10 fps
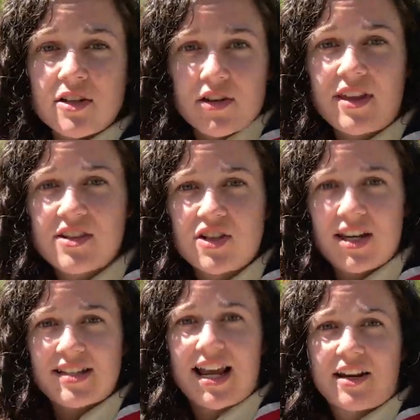So this
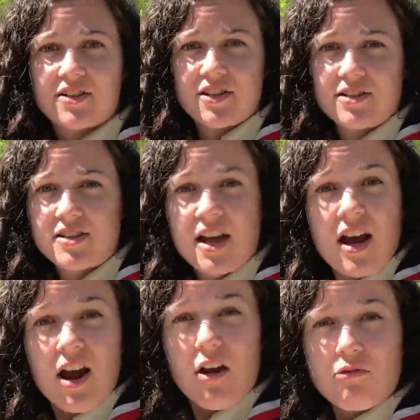year's elections
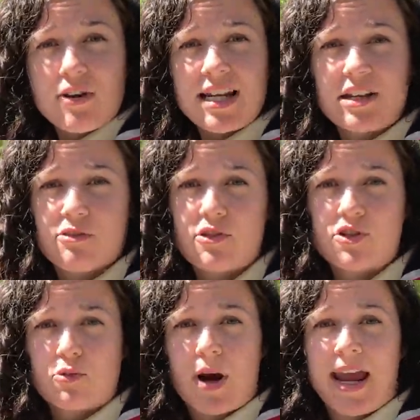are a really
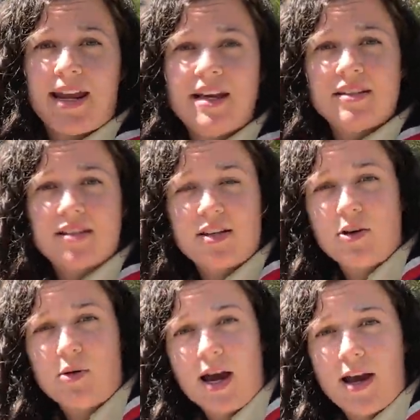crucial way
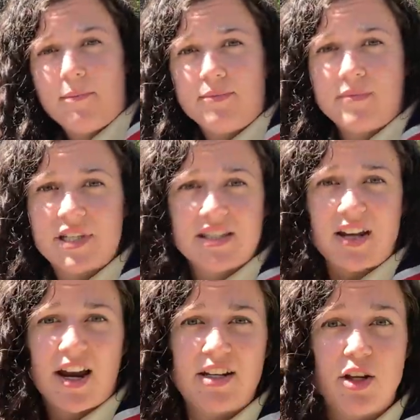to
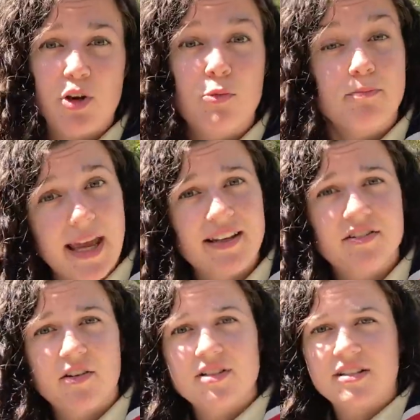decide who
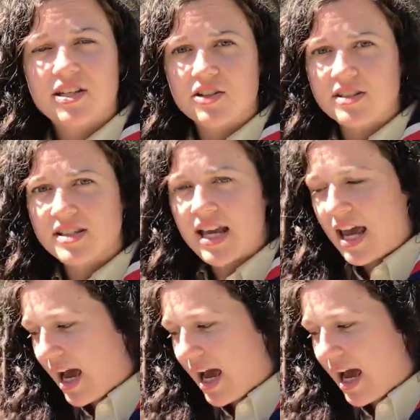makes those decisions,